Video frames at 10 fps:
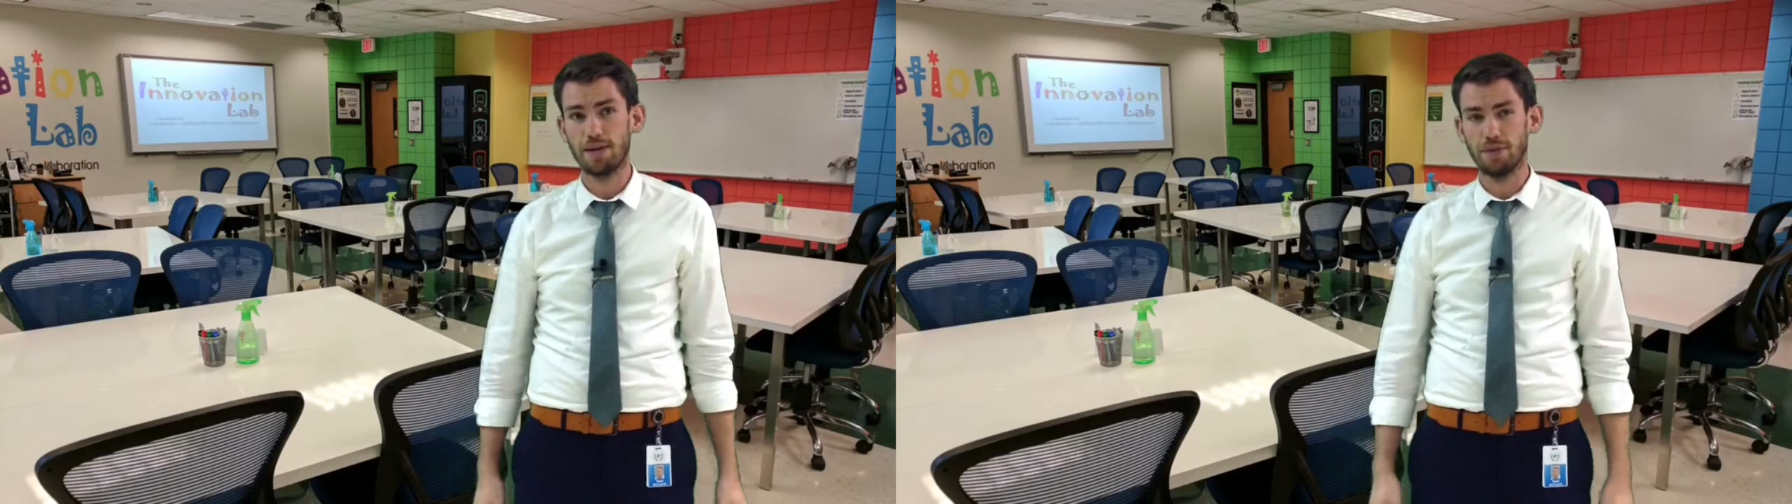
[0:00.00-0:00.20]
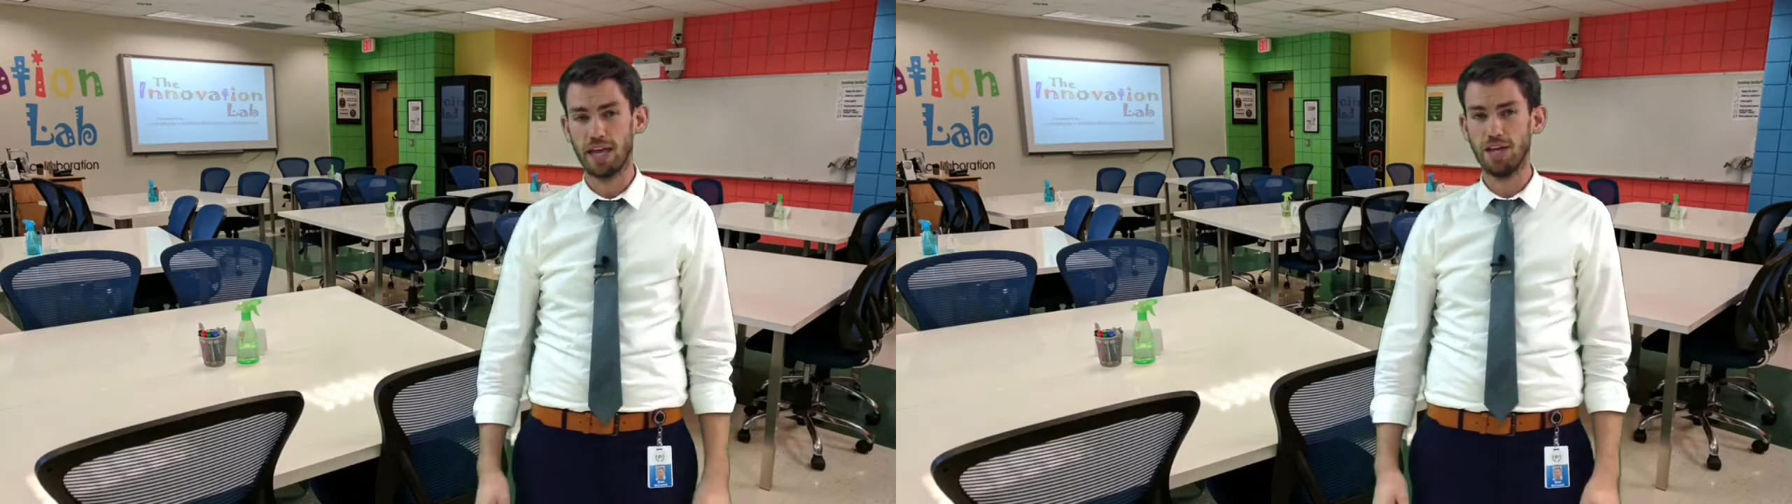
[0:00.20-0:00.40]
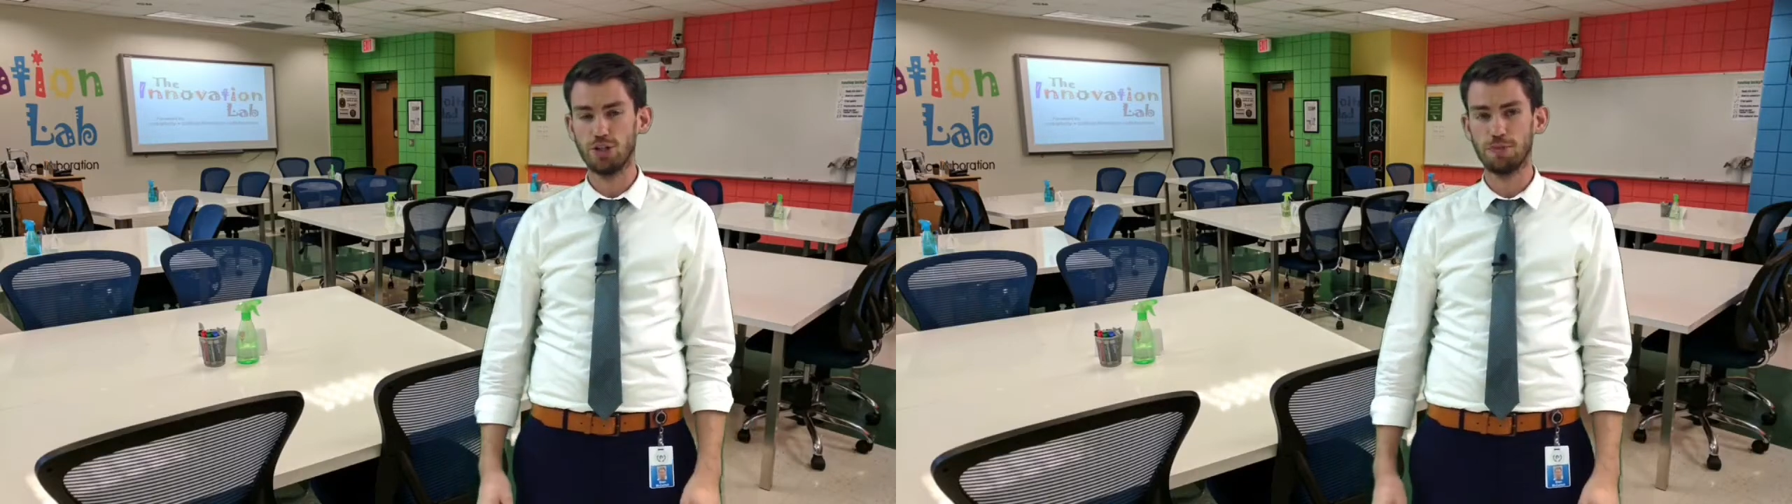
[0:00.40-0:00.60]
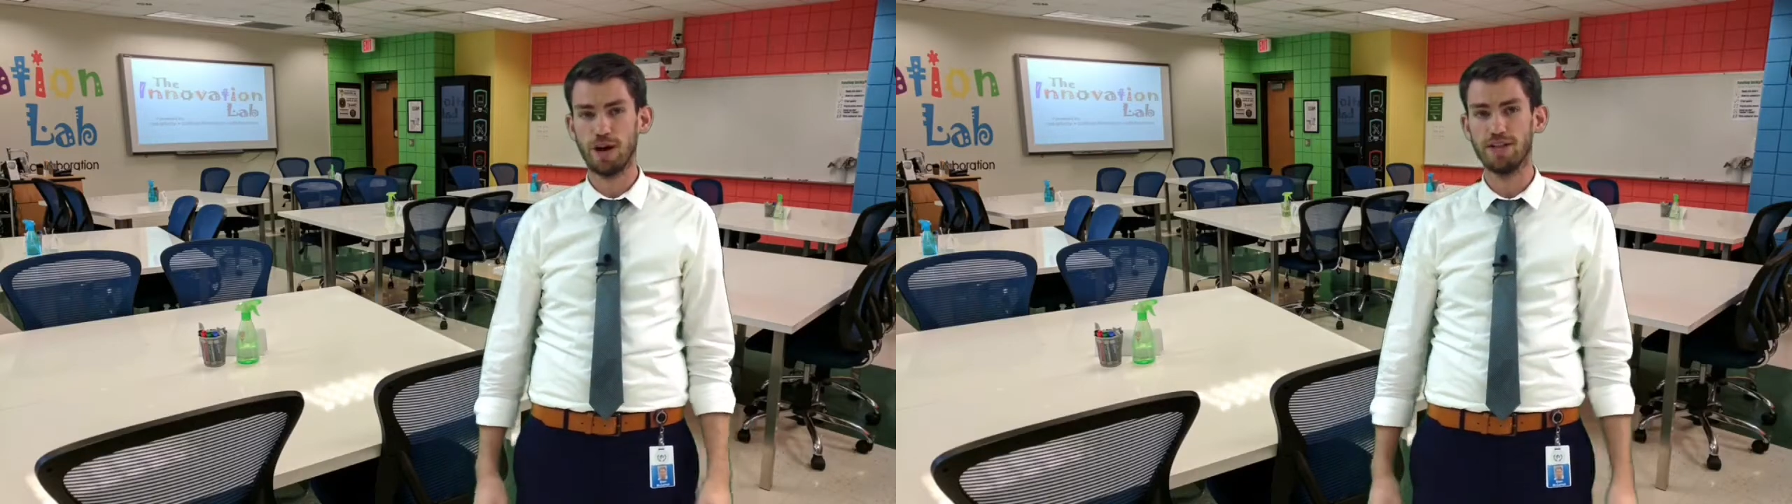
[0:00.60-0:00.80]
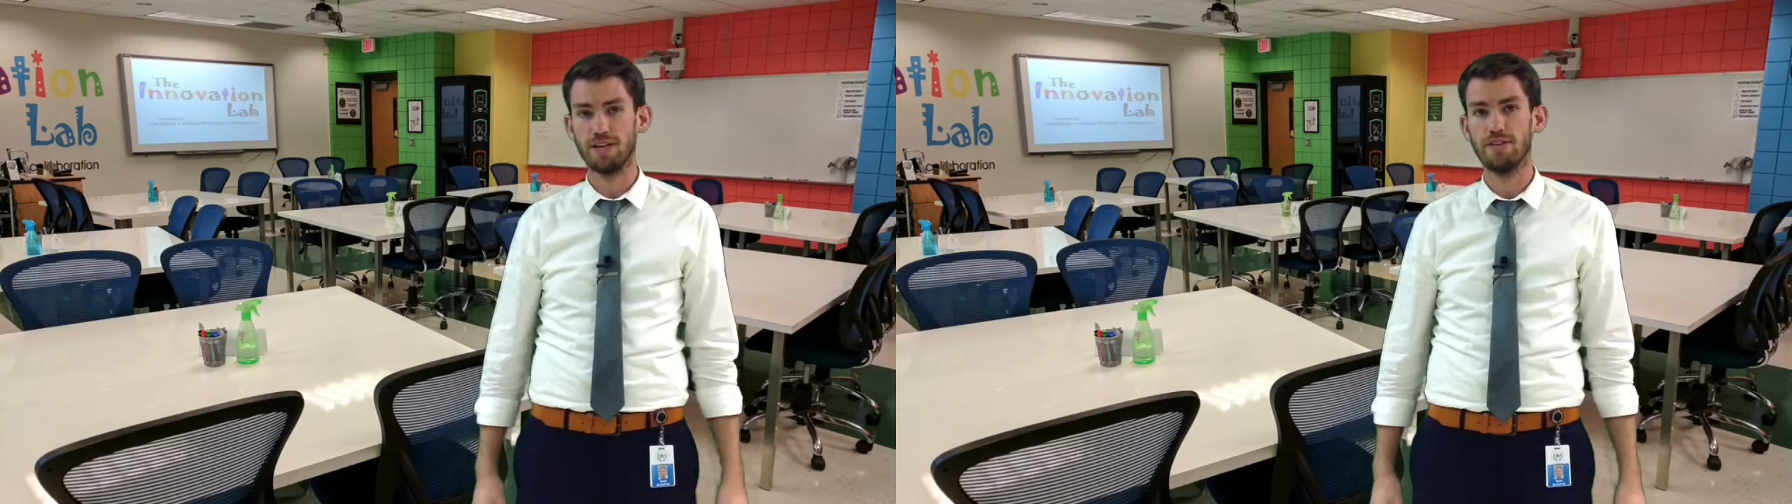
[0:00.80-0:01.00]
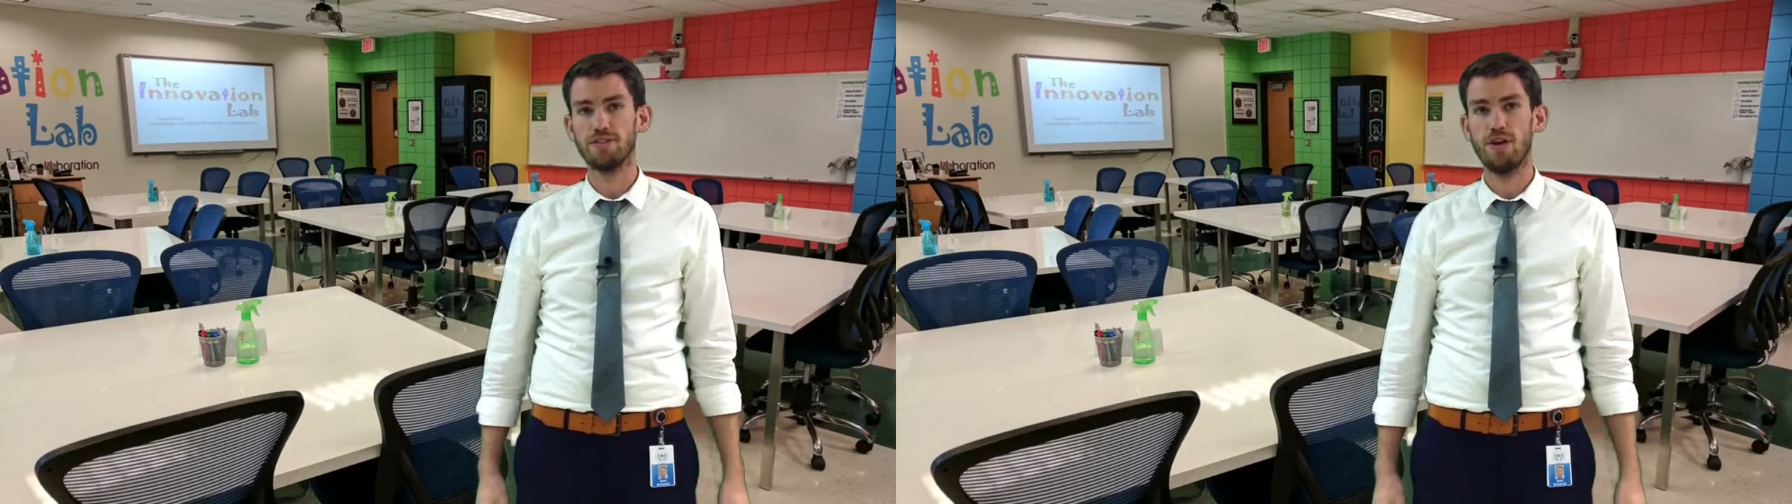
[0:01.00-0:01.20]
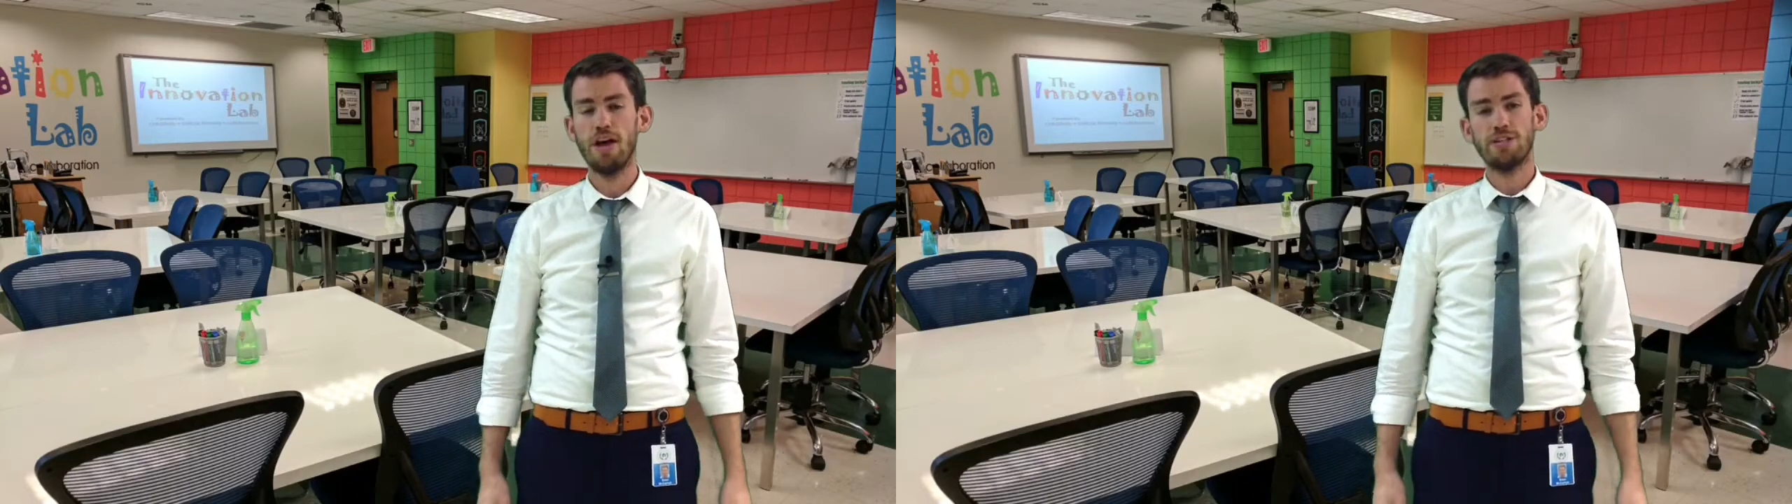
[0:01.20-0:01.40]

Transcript: application process.